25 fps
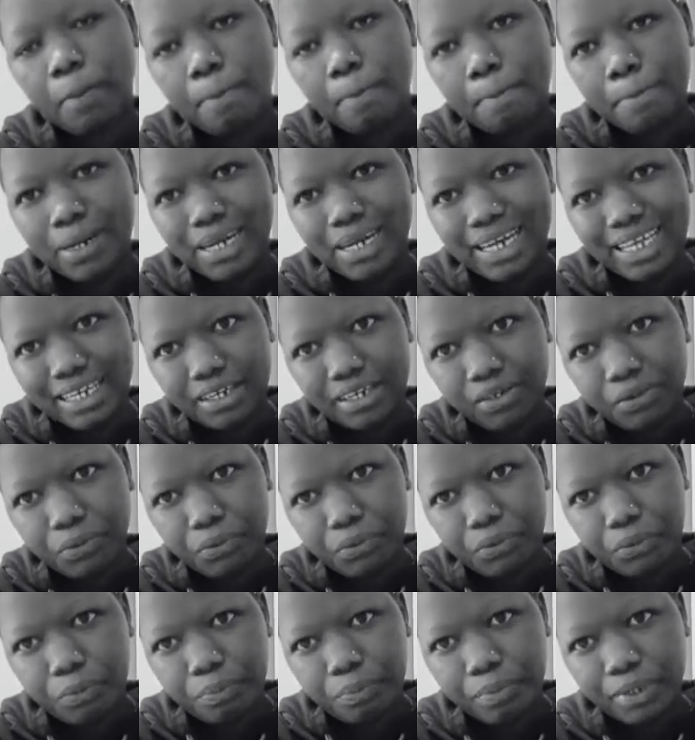blood
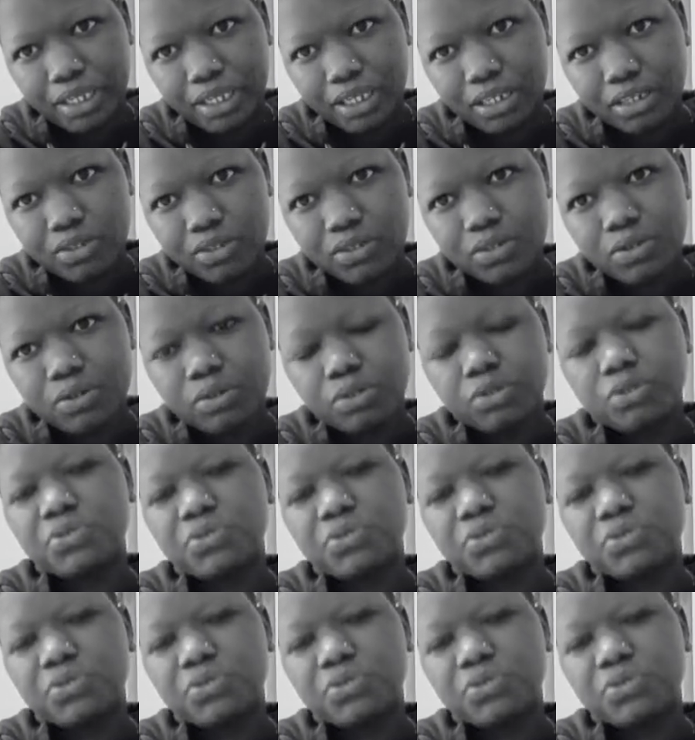grouping.